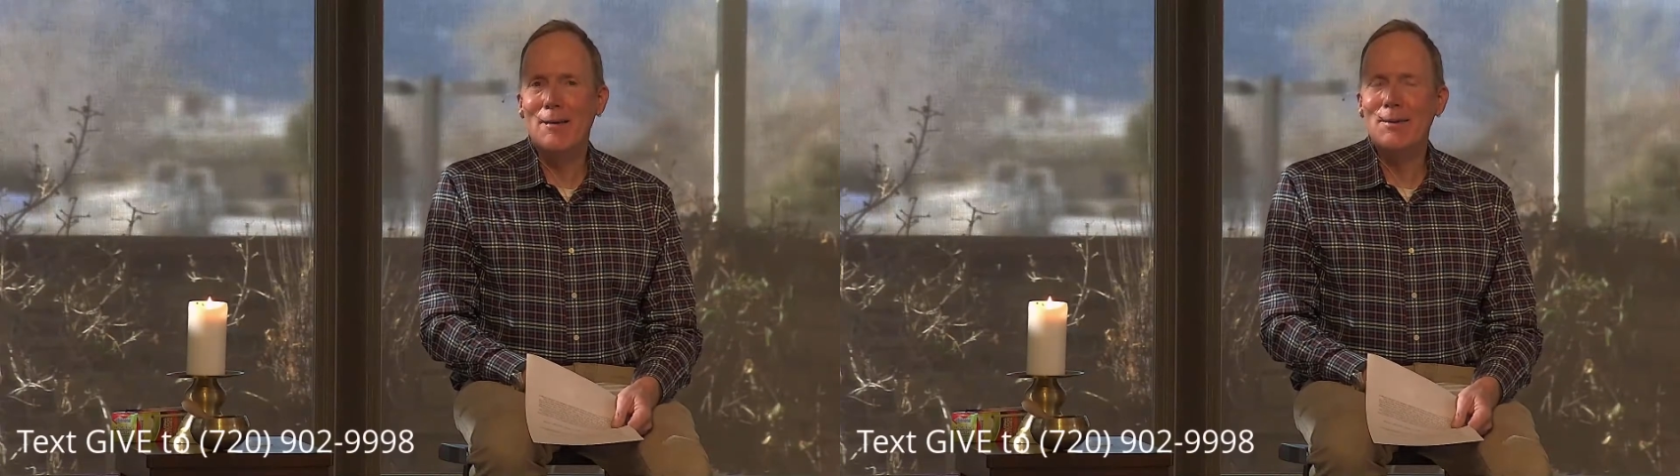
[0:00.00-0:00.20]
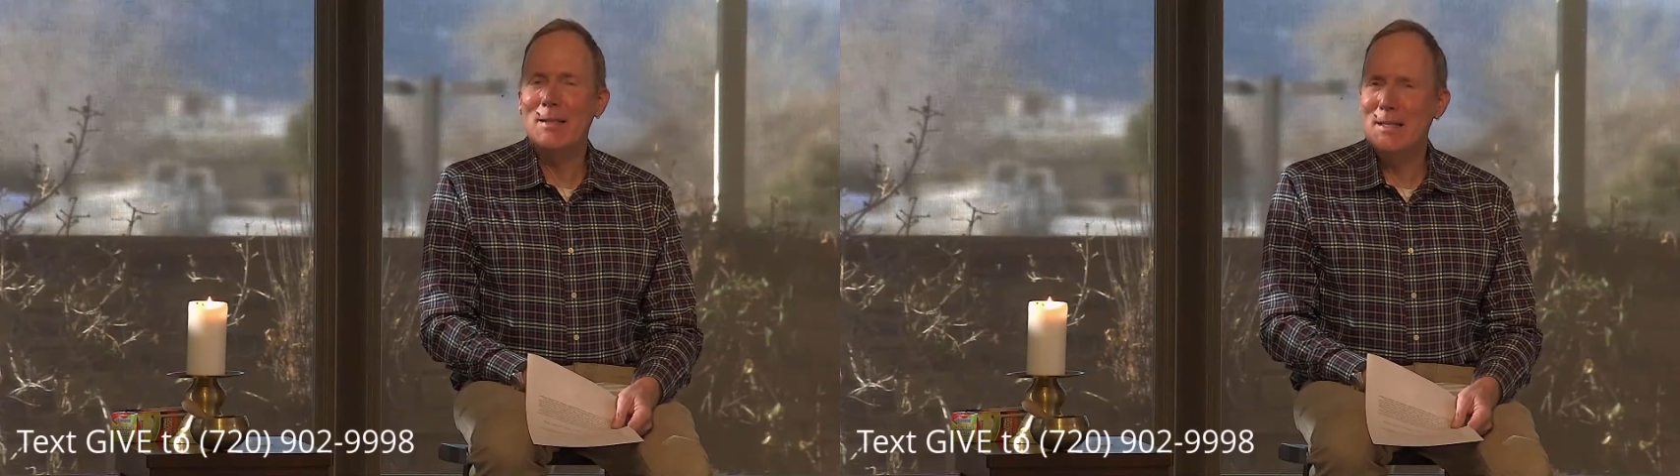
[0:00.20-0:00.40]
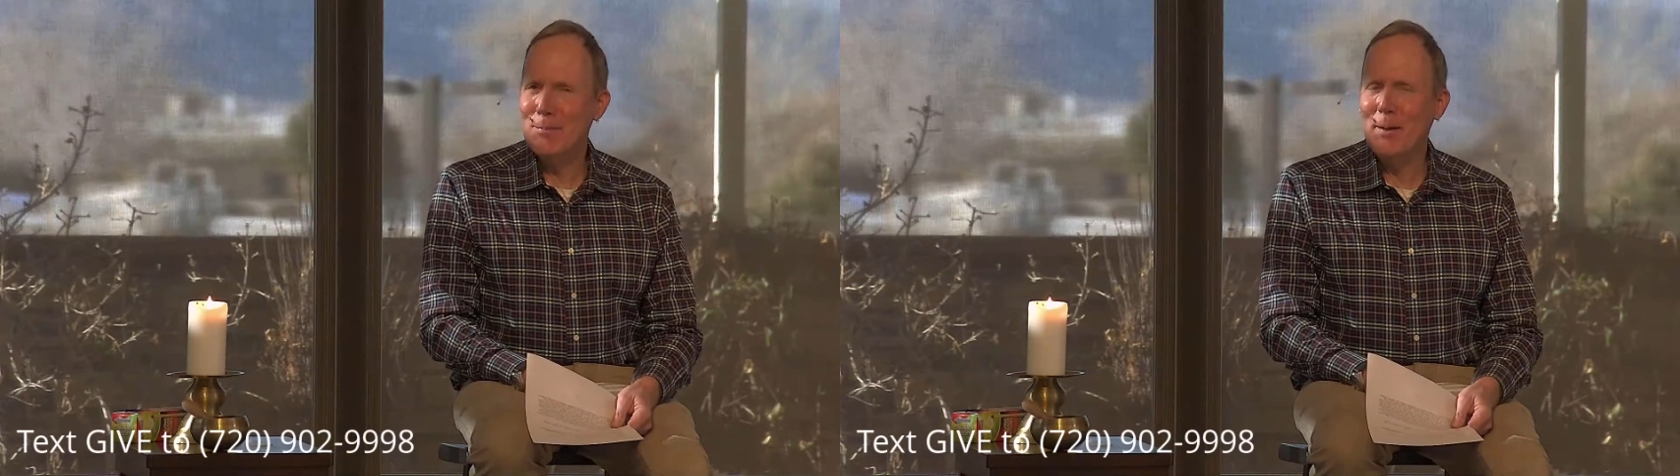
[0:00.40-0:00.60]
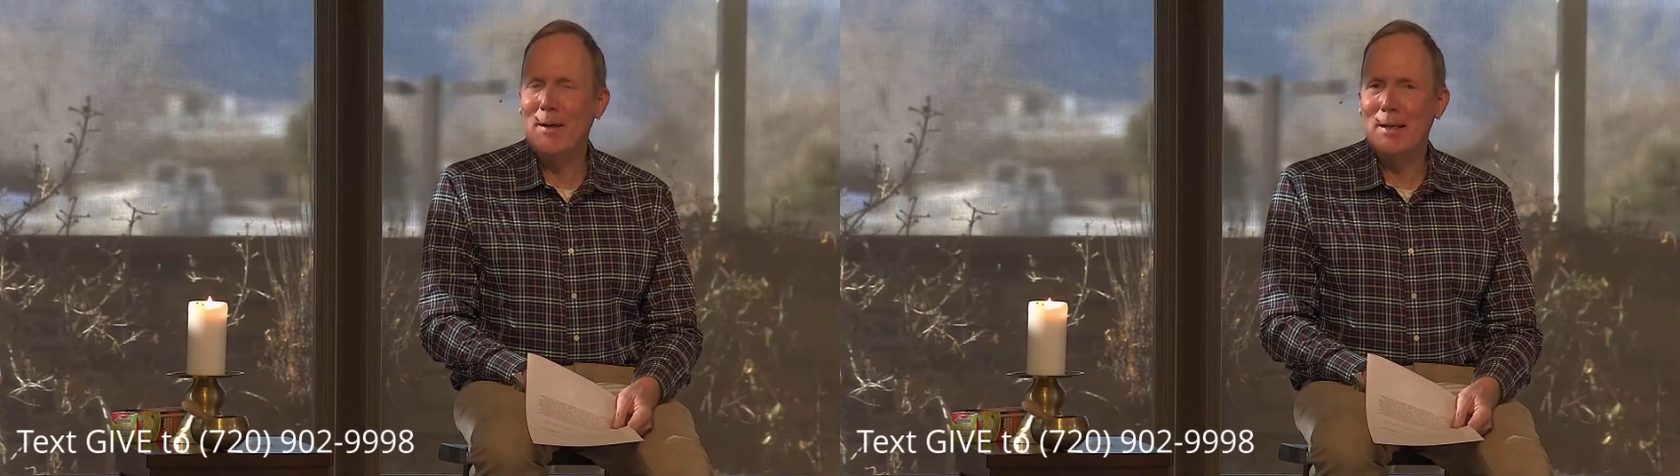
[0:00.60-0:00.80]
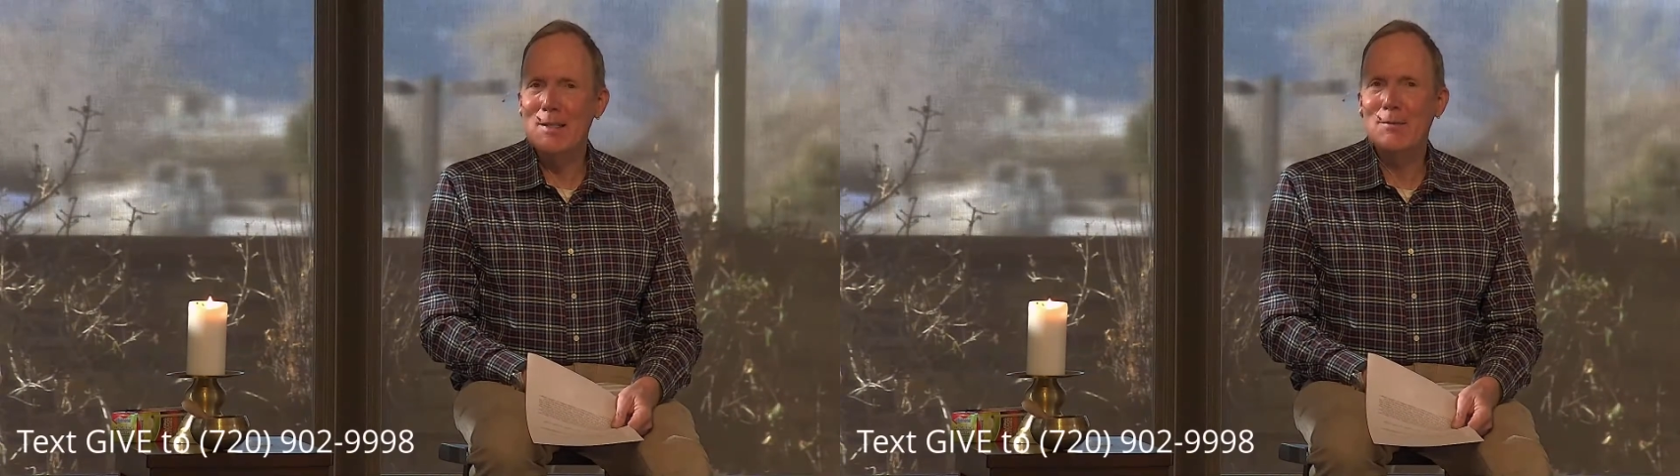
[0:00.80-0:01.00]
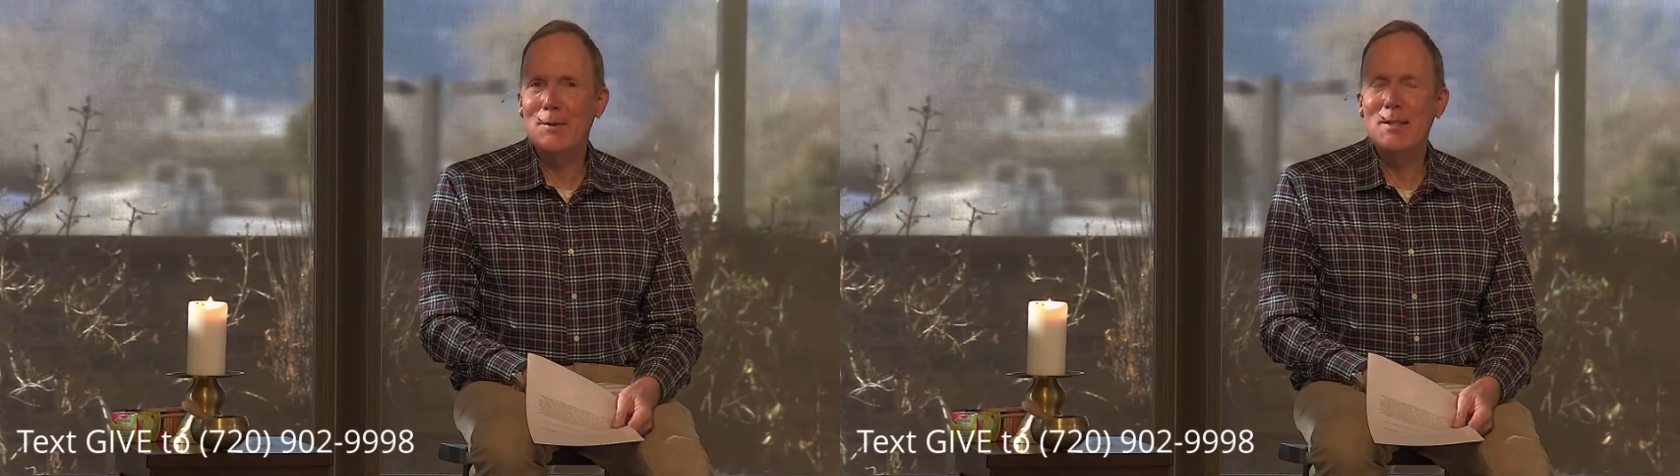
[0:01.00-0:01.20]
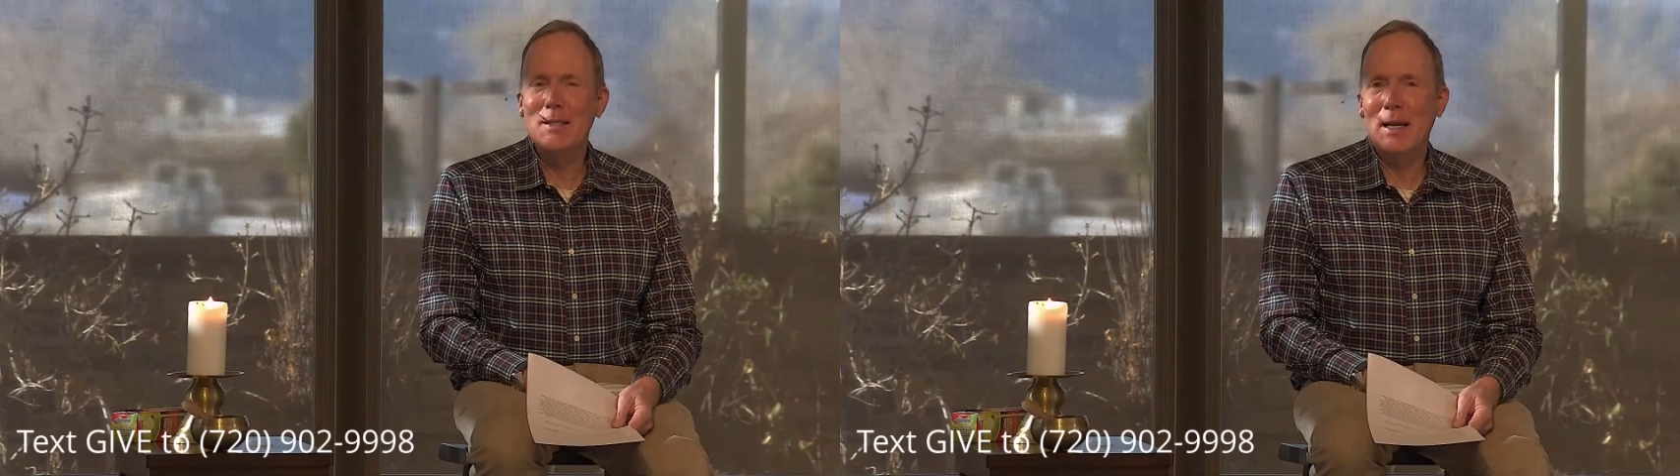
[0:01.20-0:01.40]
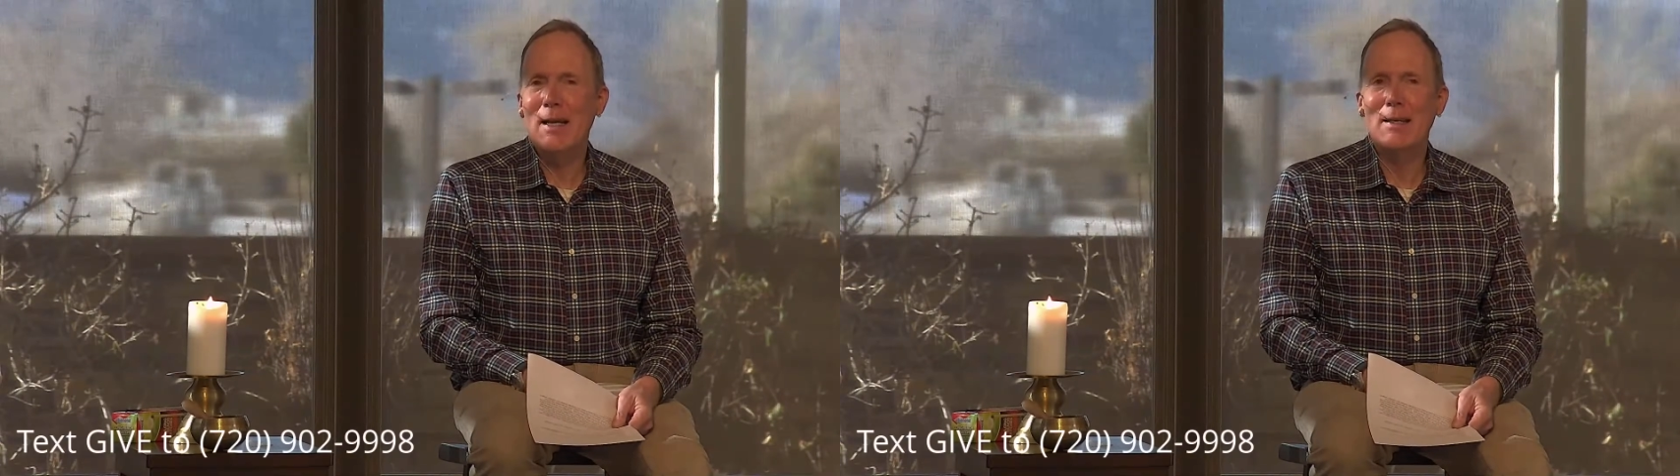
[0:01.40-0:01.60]
to experience
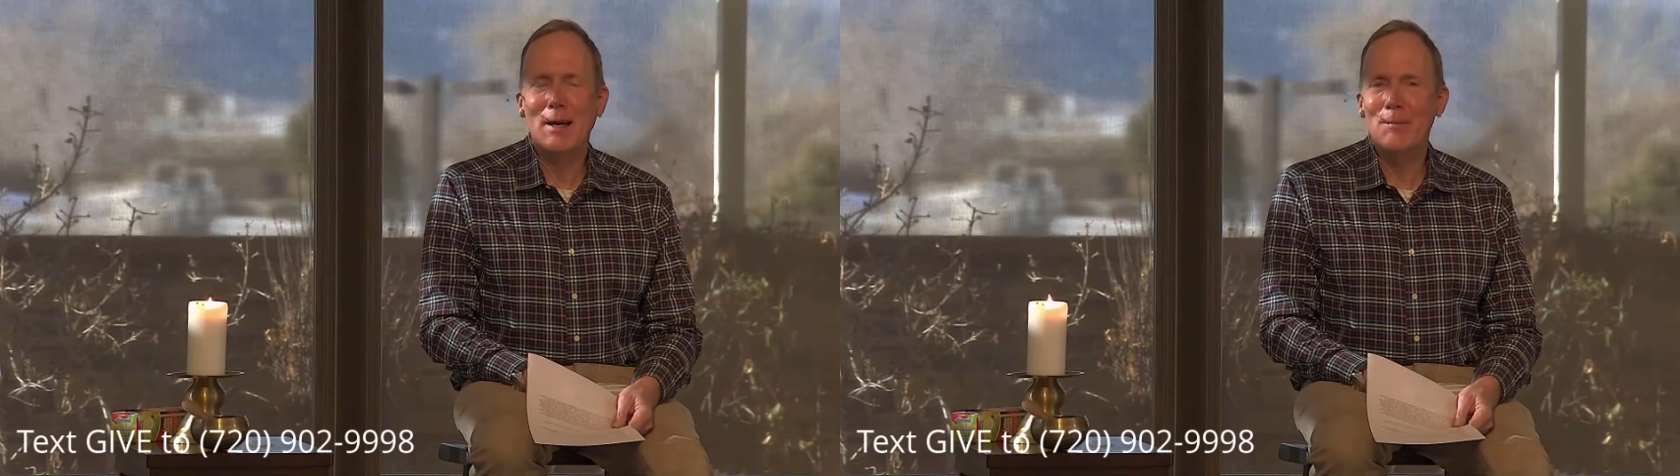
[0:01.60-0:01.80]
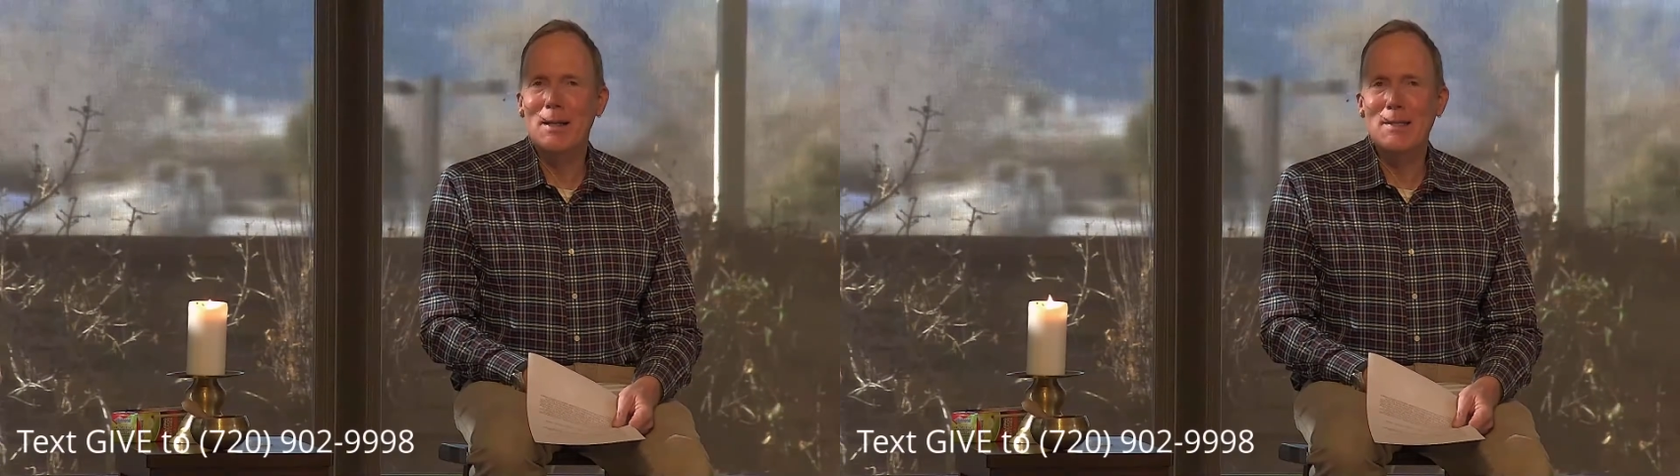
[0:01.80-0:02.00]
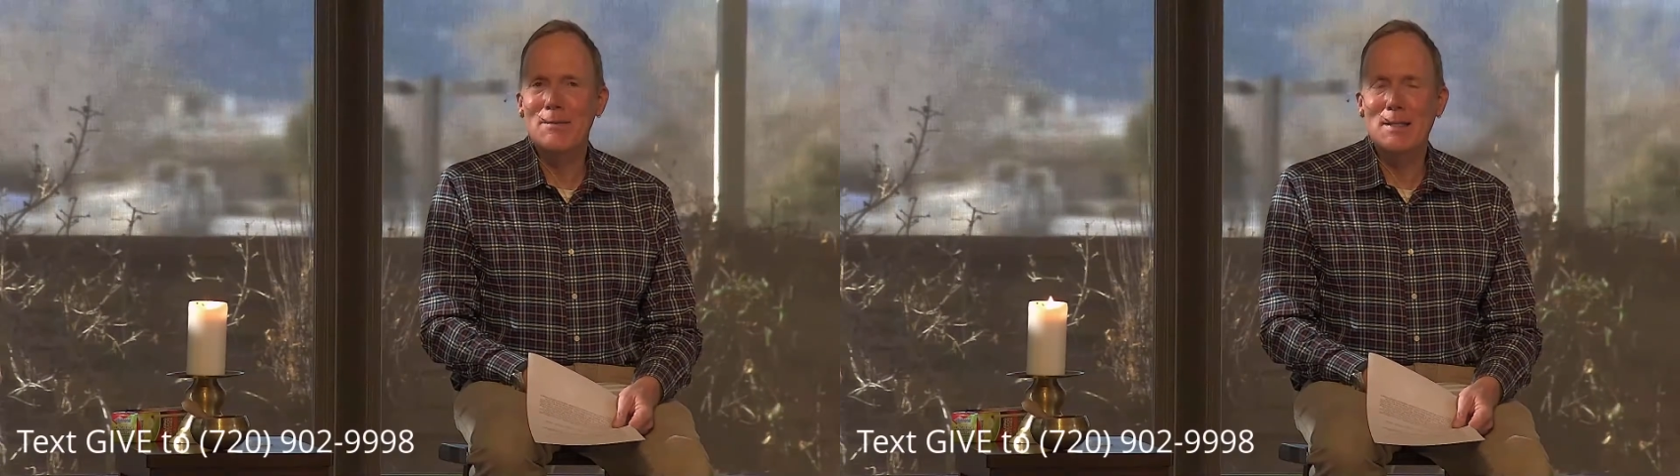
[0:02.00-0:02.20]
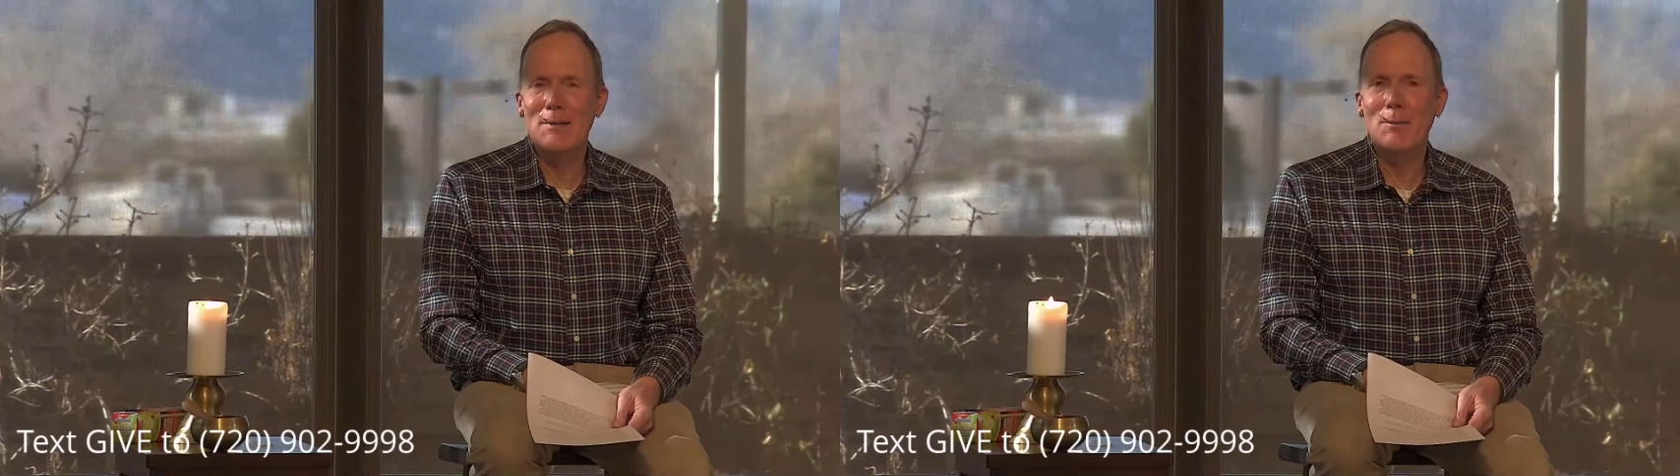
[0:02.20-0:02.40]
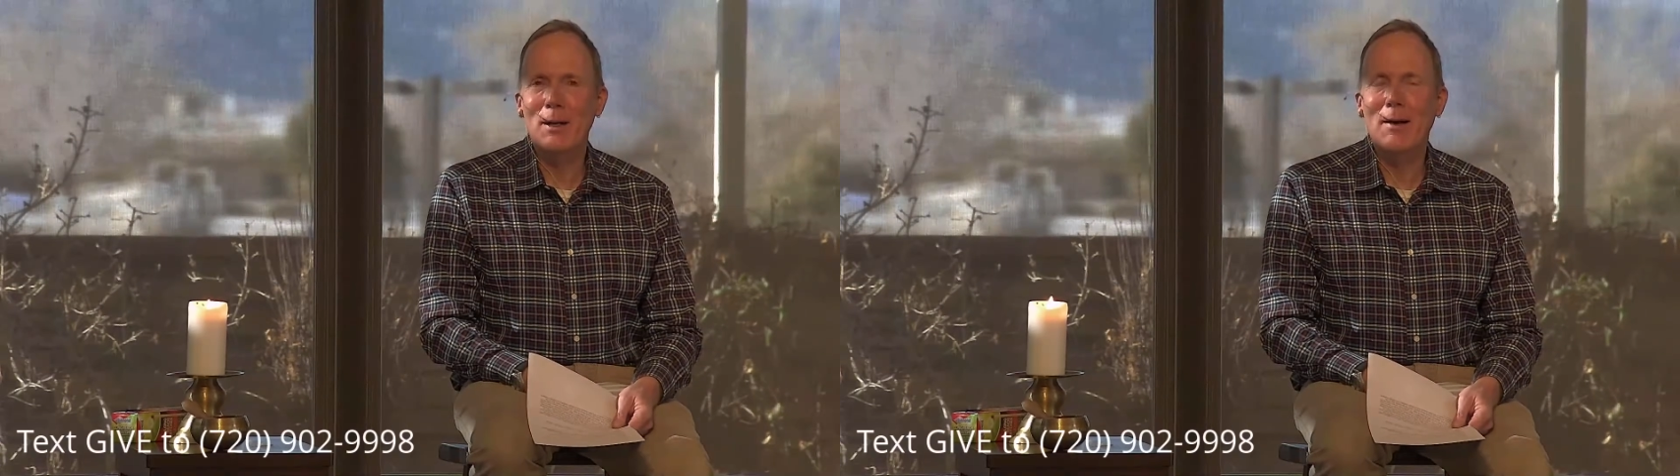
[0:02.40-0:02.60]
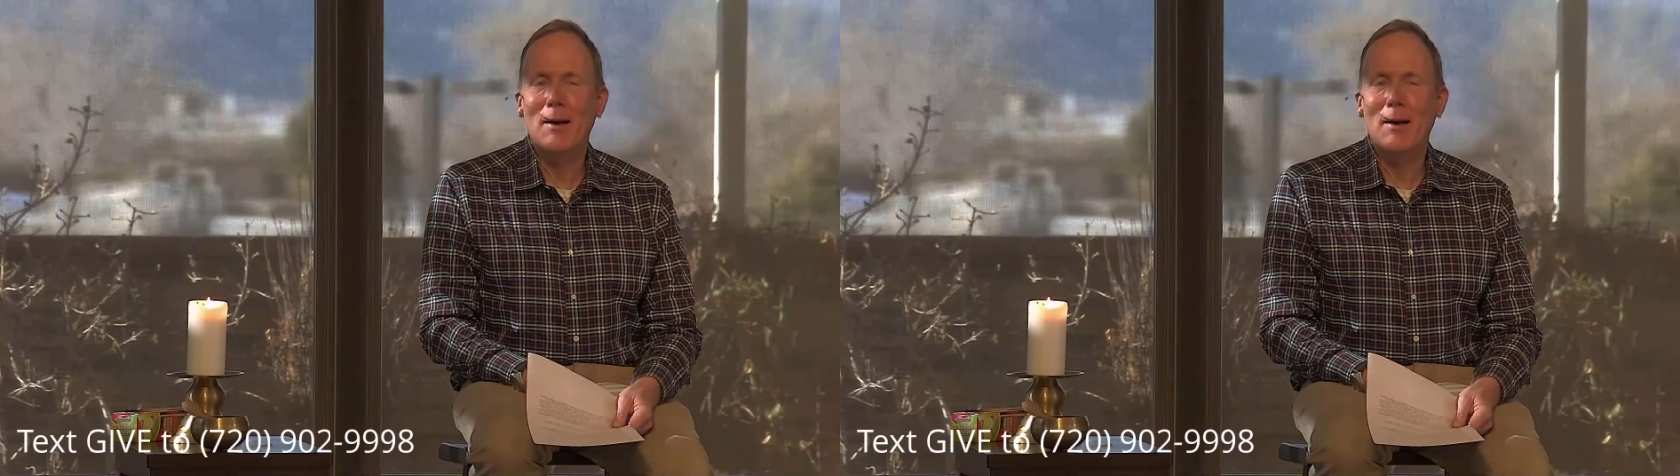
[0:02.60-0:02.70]
firsthand how magnificent we